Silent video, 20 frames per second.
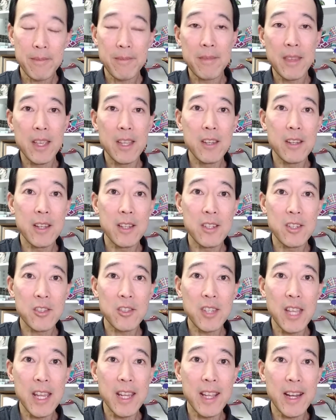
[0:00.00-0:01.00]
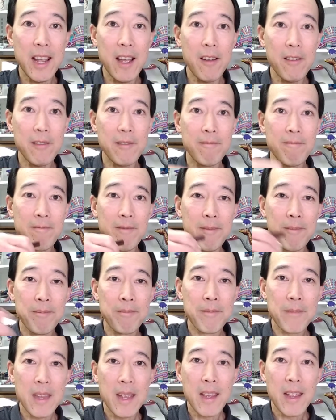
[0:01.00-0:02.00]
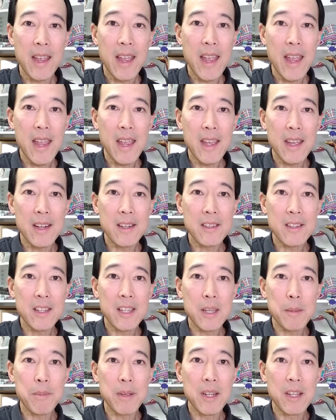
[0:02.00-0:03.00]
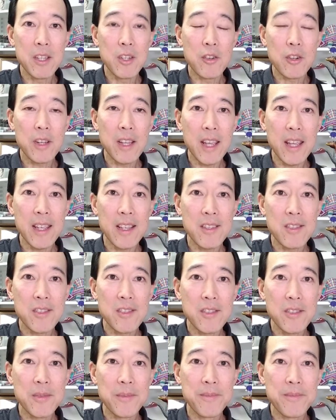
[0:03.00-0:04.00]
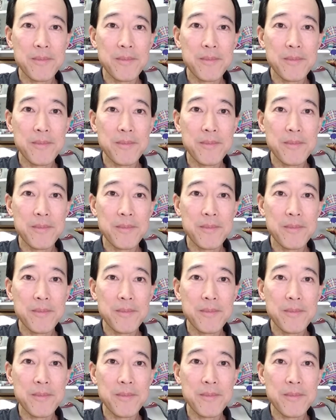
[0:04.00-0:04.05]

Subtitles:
Then you can just take it out and keep it in your case.